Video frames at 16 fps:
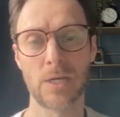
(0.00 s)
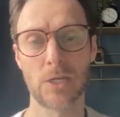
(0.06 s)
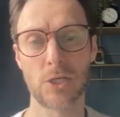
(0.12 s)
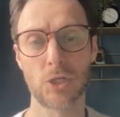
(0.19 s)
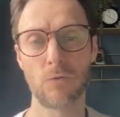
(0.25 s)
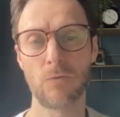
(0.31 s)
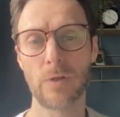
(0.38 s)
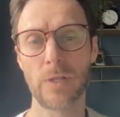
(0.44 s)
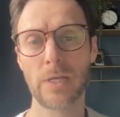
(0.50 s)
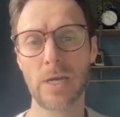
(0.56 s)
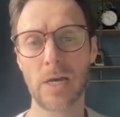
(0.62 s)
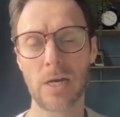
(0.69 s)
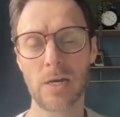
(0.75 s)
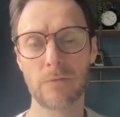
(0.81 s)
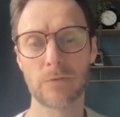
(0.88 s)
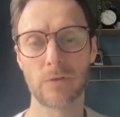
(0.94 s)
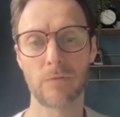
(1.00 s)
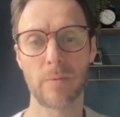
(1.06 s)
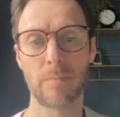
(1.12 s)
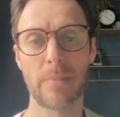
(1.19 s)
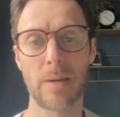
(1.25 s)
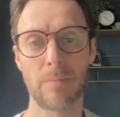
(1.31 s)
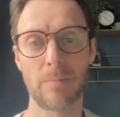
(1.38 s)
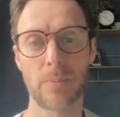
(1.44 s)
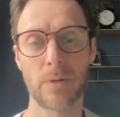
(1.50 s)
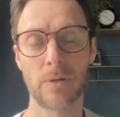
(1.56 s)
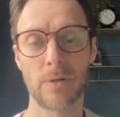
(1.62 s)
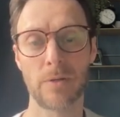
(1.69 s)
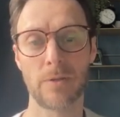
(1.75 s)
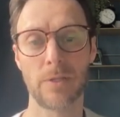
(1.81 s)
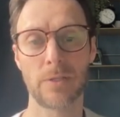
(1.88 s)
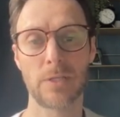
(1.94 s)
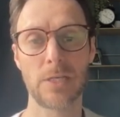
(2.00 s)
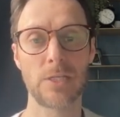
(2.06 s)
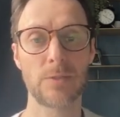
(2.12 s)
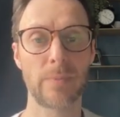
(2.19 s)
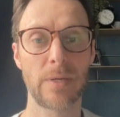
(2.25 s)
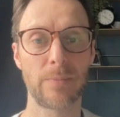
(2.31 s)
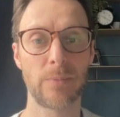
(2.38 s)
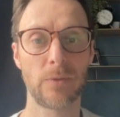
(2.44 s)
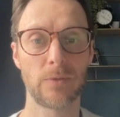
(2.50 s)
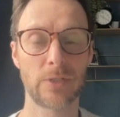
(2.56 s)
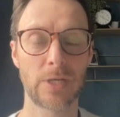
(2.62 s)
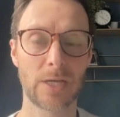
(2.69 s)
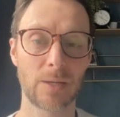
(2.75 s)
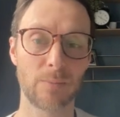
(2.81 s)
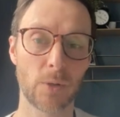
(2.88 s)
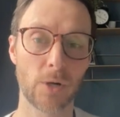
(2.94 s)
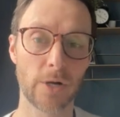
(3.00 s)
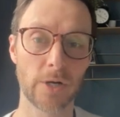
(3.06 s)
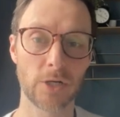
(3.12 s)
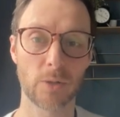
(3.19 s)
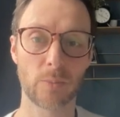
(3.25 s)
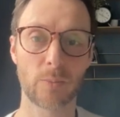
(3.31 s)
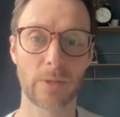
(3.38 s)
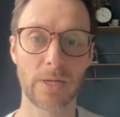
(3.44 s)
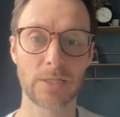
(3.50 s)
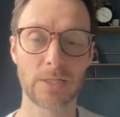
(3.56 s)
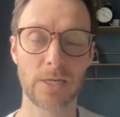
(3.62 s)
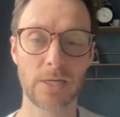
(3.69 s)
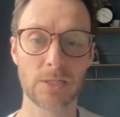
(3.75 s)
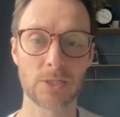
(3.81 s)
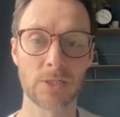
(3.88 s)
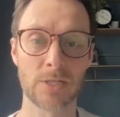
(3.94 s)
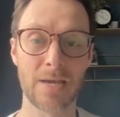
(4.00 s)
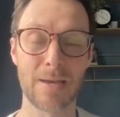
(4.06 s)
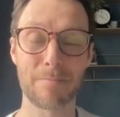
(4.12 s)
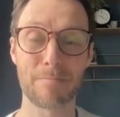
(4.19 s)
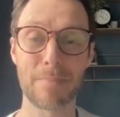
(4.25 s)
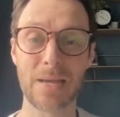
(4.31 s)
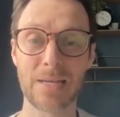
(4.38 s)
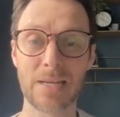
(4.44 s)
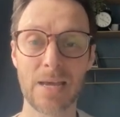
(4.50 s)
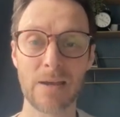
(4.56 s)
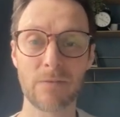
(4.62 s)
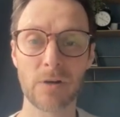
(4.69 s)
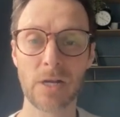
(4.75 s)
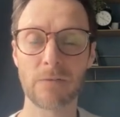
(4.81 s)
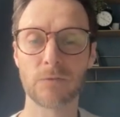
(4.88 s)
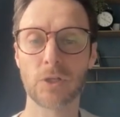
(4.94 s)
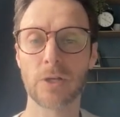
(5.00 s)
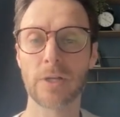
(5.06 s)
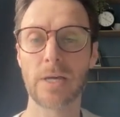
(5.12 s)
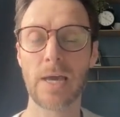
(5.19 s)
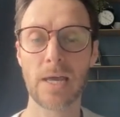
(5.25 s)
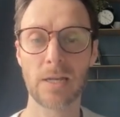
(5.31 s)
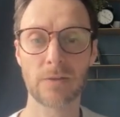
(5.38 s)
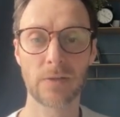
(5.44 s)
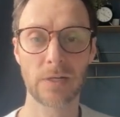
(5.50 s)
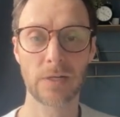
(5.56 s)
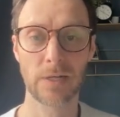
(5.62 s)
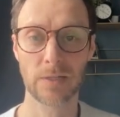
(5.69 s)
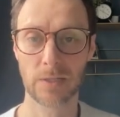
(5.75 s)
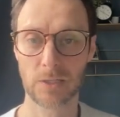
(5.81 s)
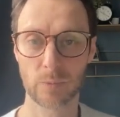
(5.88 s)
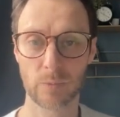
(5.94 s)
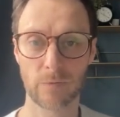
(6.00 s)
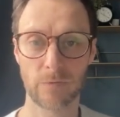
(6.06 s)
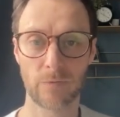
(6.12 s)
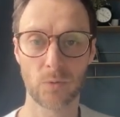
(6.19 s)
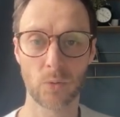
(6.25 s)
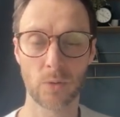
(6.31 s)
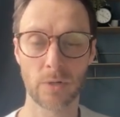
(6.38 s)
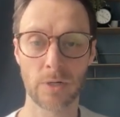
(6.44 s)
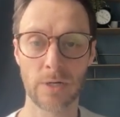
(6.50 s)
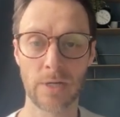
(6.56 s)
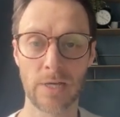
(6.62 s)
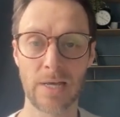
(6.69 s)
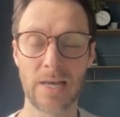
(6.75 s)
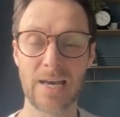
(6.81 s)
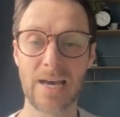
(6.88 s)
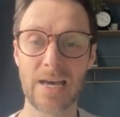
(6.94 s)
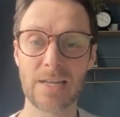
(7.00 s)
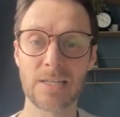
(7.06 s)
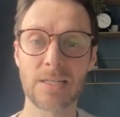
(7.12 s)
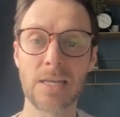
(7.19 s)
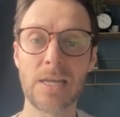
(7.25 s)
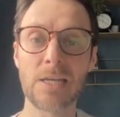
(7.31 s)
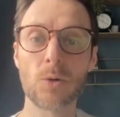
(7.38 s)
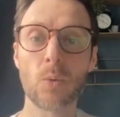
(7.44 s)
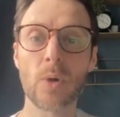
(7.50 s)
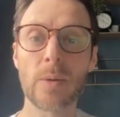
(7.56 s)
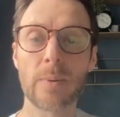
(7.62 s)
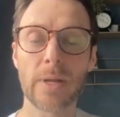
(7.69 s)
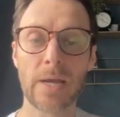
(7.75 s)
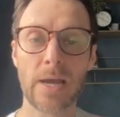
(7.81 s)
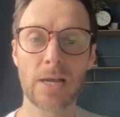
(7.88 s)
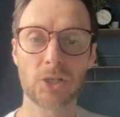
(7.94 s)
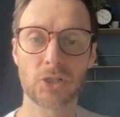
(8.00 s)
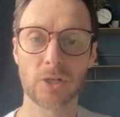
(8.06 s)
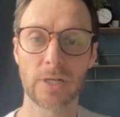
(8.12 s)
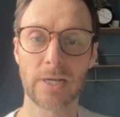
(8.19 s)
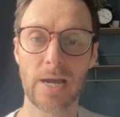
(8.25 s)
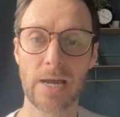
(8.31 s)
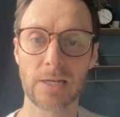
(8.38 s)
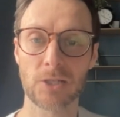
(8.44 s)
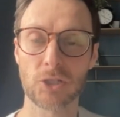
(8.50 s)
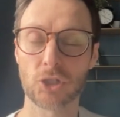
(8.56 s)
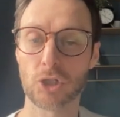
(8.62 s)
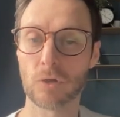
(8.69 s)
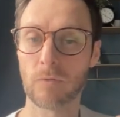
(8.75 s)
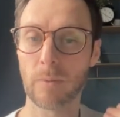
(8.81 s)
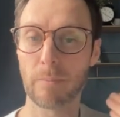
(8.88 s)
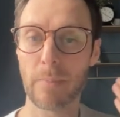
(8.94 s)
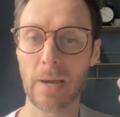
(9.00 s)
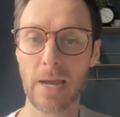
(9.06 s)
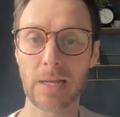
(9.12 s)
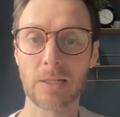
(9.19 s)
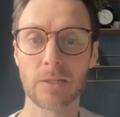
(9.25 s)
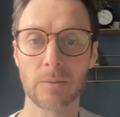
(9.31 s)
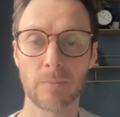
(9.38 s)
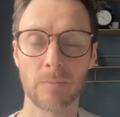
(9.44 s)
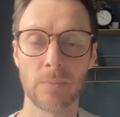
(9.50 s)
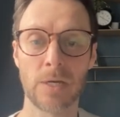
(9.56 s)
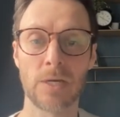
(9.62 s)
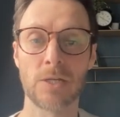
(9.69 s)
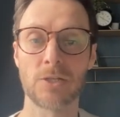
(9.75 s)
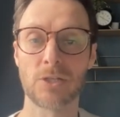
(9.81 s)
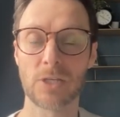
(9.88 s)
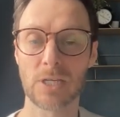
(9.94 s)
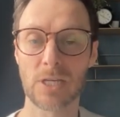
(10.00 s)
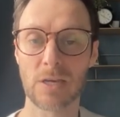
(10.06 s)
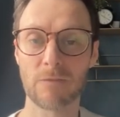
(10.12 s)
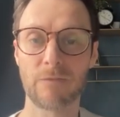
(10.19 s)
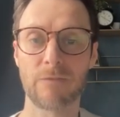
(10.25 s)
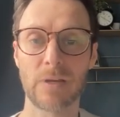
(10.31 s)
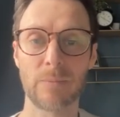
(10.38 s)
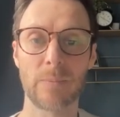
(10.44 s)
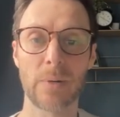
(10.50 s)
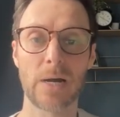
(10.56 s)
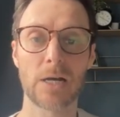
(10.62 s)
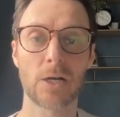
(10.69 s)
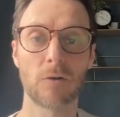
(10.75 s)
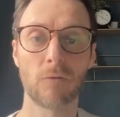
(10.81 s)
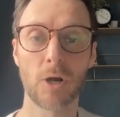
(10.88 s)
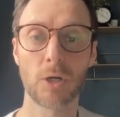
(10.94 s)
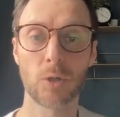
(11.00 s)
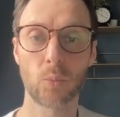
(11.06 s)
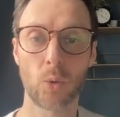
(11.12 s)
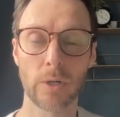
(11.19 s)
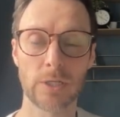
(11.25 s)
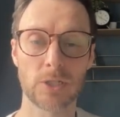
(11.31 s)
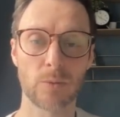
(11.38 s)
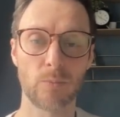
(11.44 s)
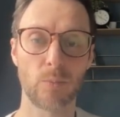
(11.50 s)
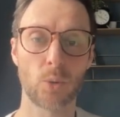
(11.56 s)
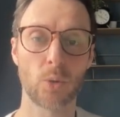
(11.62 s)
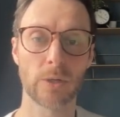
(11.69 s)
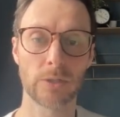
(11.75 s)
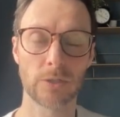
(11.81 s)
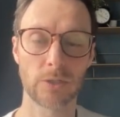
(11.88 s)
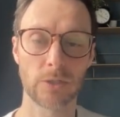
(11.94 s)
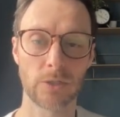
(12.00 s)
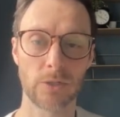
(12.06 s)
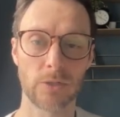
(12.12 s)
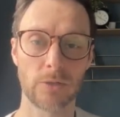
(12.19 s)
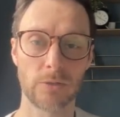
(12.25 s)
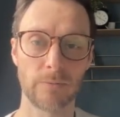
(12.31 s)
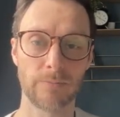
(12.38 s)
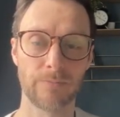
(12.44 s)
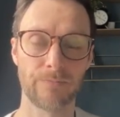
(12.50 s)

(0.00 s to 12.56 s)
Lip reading: You really have to remember that these people taking part in your playtests may never have done anything like this before and need a wee bit of extra guidance to remind them to give feedback around what is important to you.